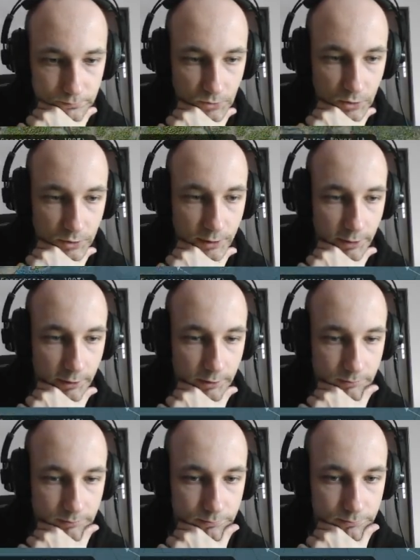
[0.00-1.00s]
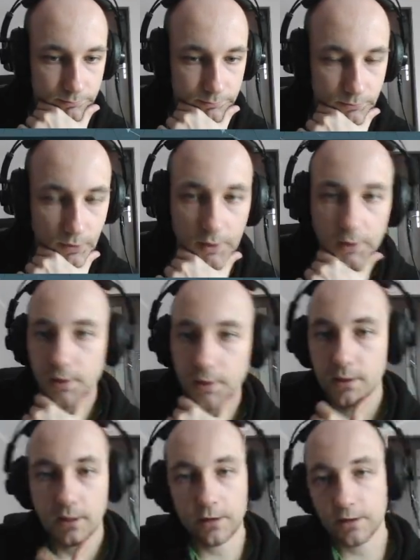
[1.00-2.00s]
Okay.
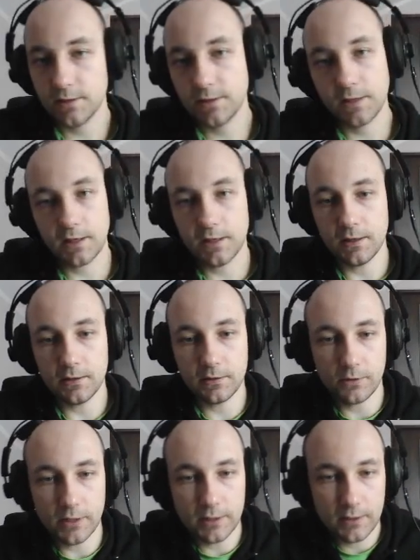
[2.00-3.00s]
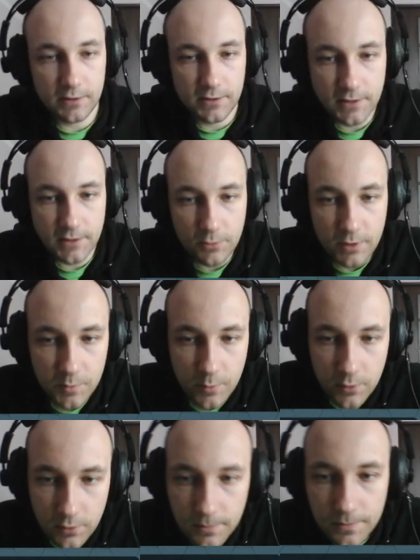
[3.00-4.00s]
Now let's take a look at the research once
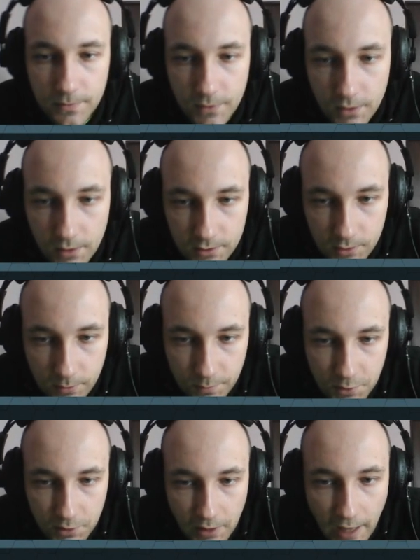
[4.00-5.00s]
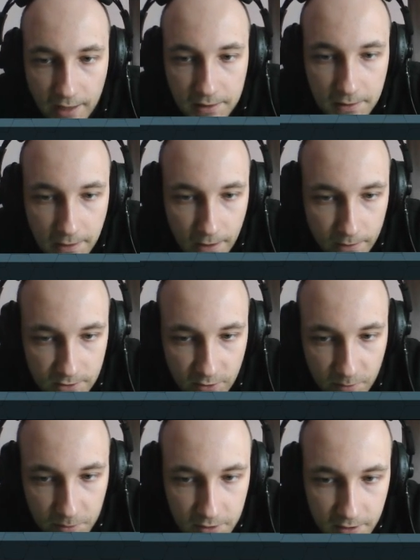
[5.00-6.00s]
more. So we've got that. I
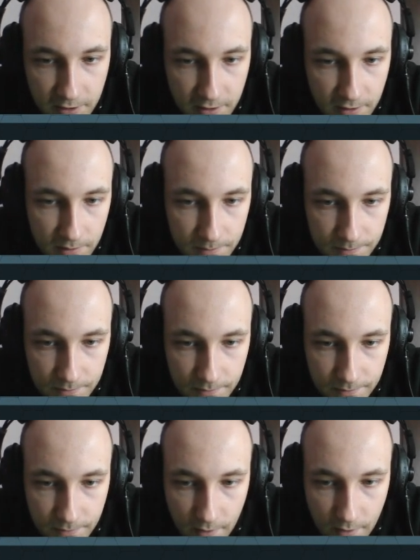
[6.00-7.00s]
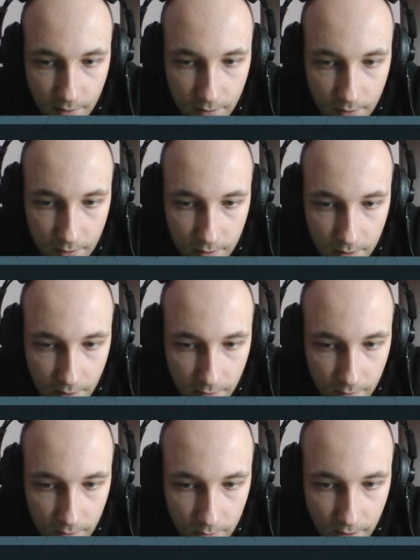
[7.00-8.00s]
stopped here.
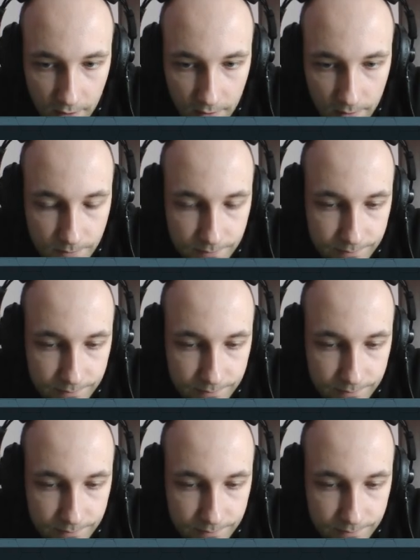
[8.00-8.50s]
Level 1.